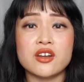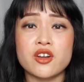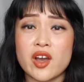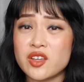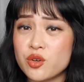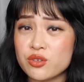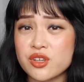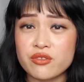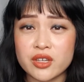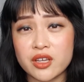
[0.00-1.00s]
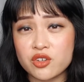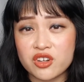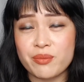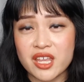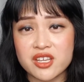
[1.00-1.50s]
I don't know, are you also really
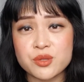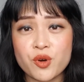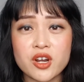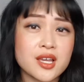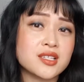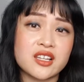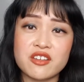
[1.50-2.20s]
annoyed about these products?